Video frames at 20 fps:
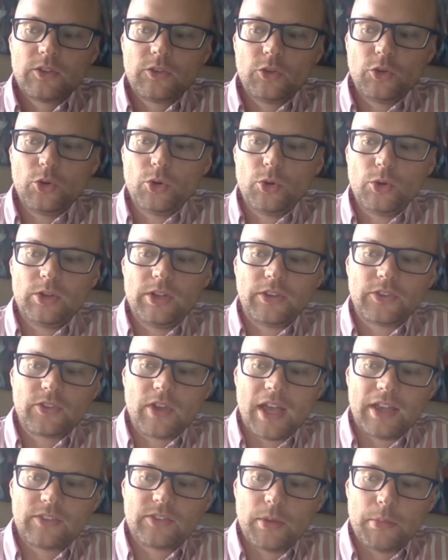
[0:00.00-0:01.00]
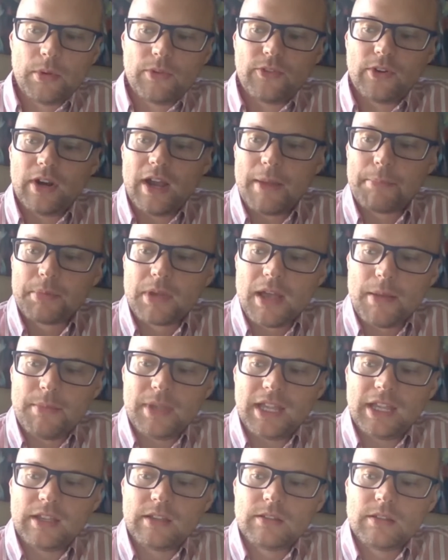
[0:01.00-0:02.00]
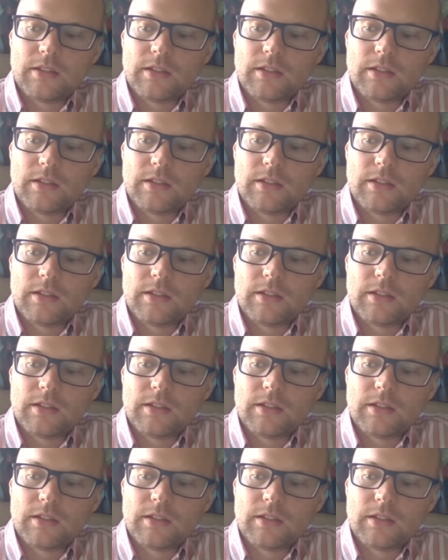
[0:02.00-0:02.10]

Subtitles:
to discuss some of our upcoming